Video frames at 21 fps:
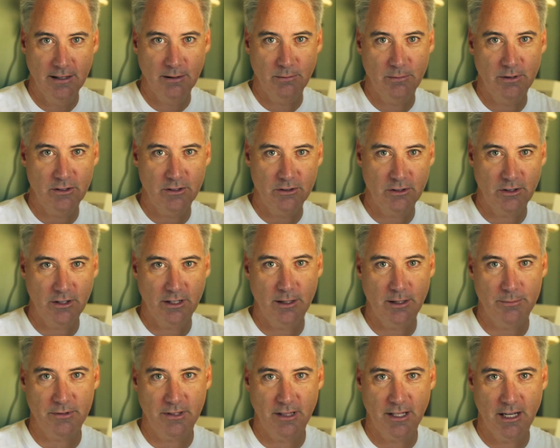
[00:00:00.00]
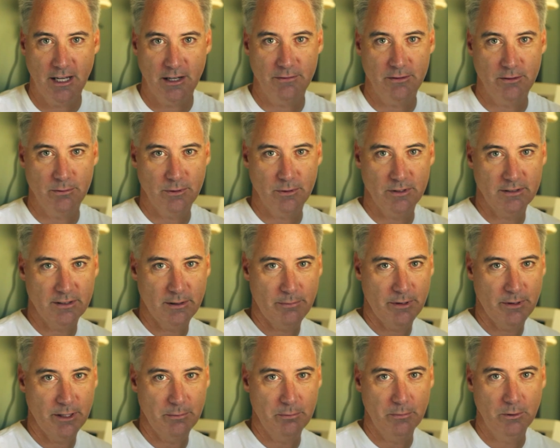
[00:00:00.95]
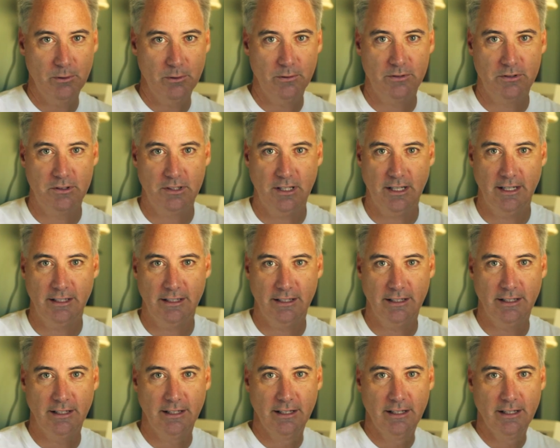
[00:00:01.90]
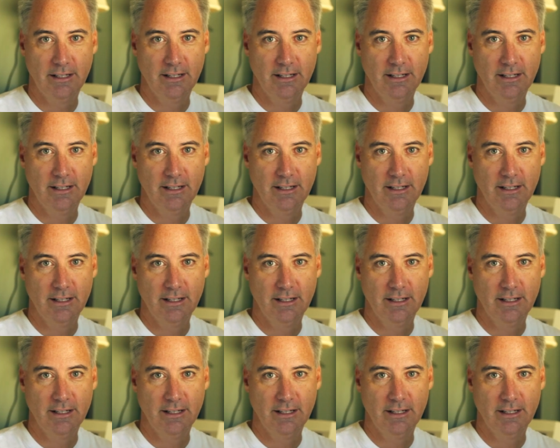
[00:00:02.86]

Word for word: when the shirt comes live is when somebody moves slightly